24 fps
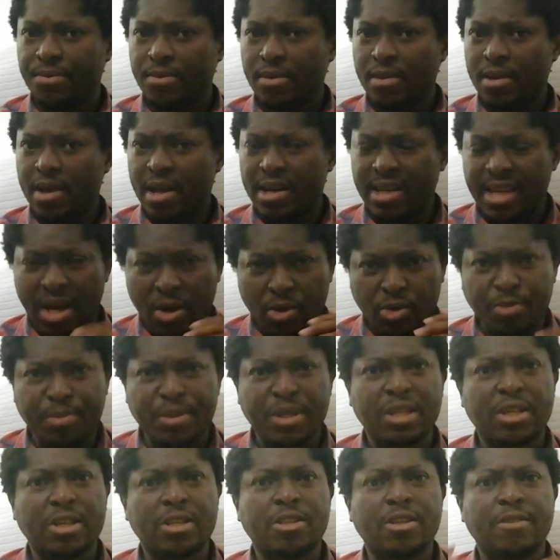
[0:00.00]
And that was
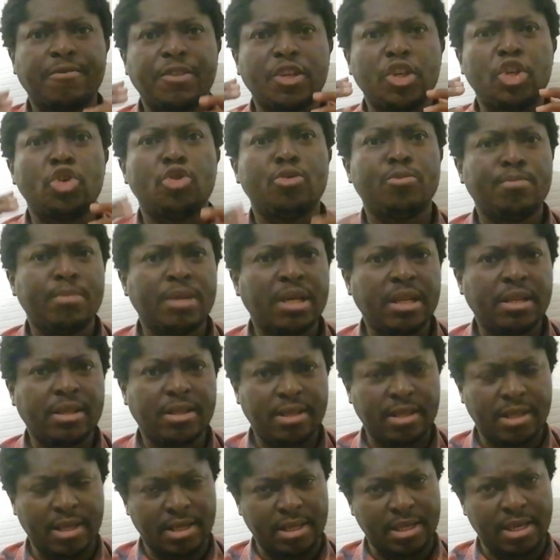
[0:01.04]
because of the humility
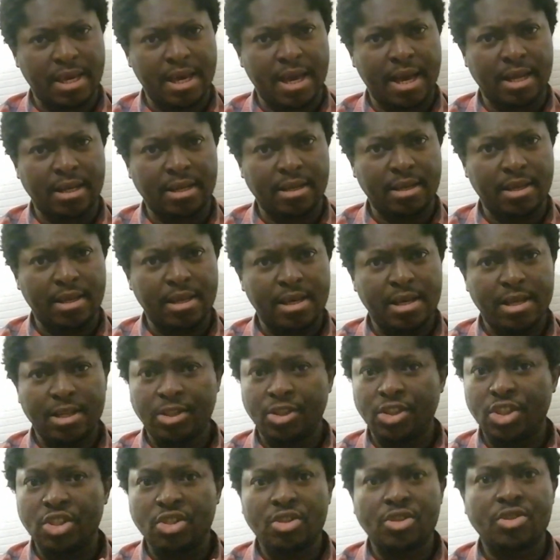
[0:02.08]
that he had.
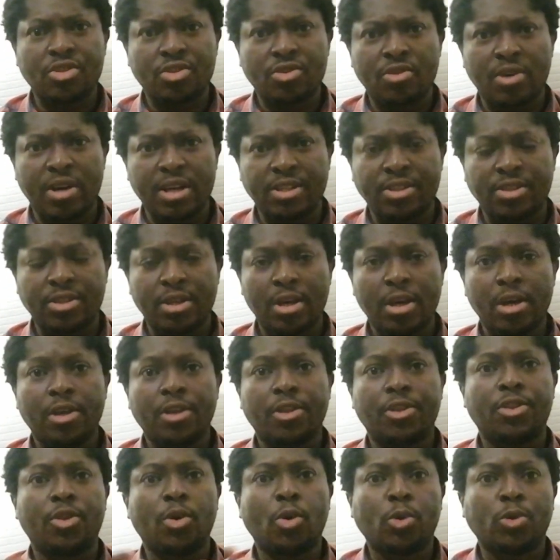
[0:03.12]
Jesus Christ
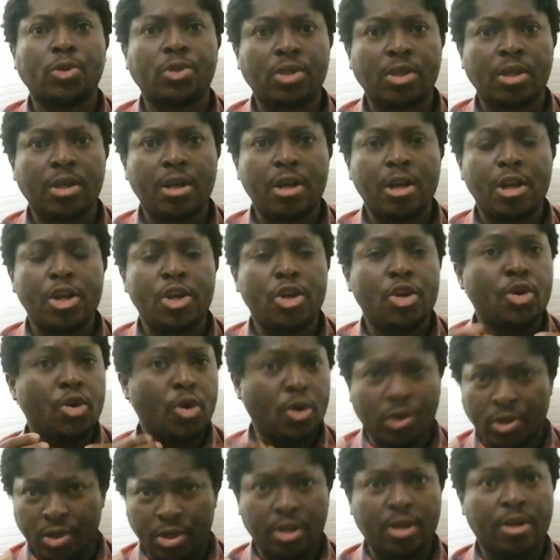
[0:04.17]
thought
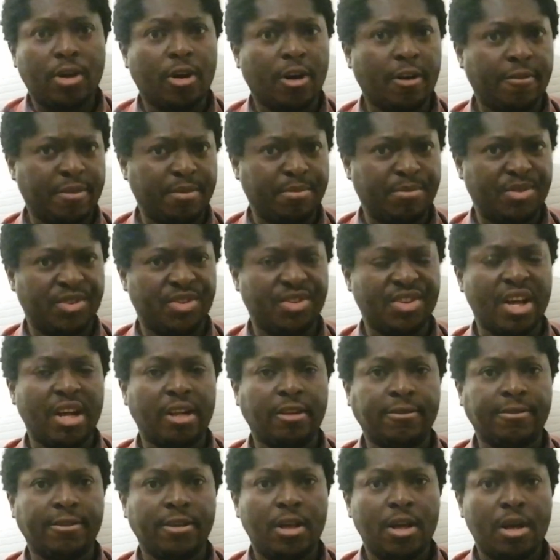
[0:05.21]
not of
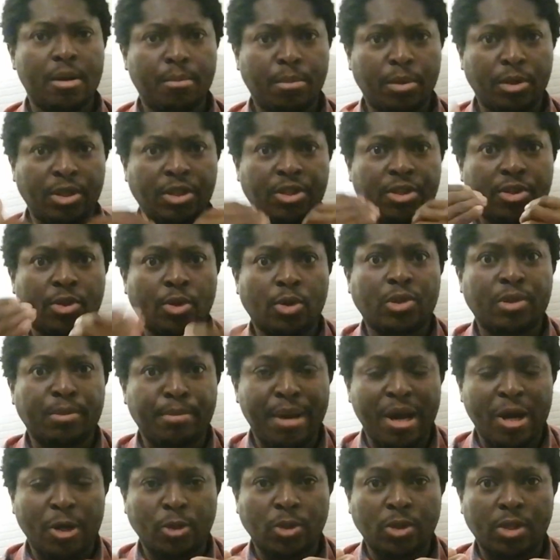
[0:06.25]
himself, but he thought
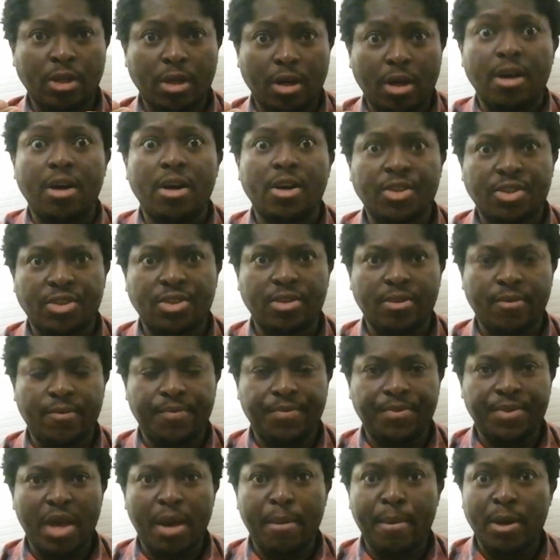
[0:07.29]
about us,
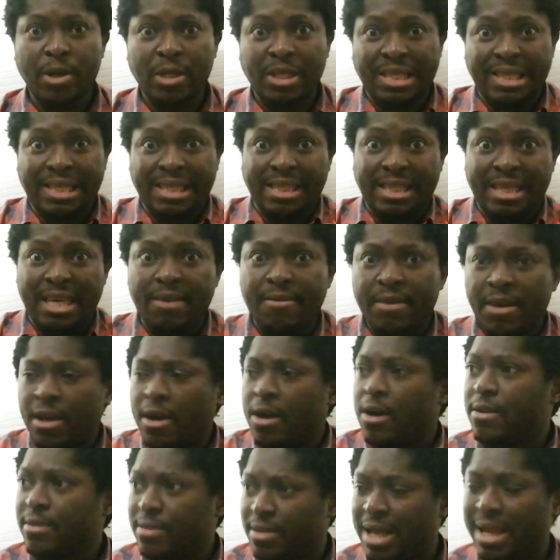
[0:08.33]
about giving
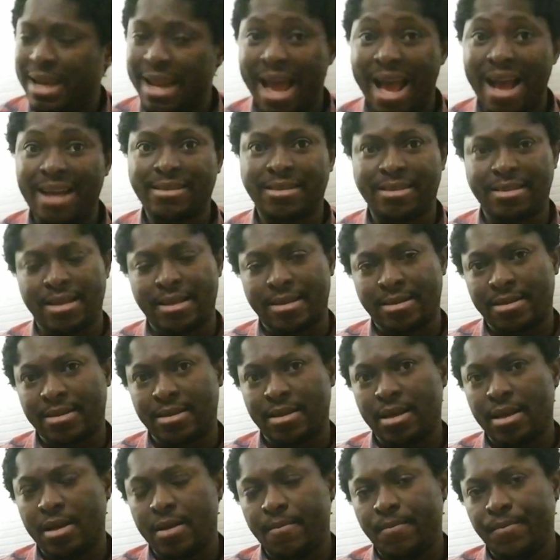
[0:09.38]
us that access
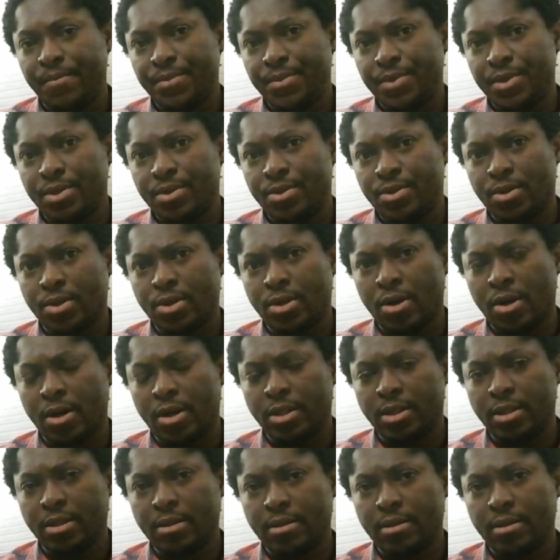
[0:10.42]
to God.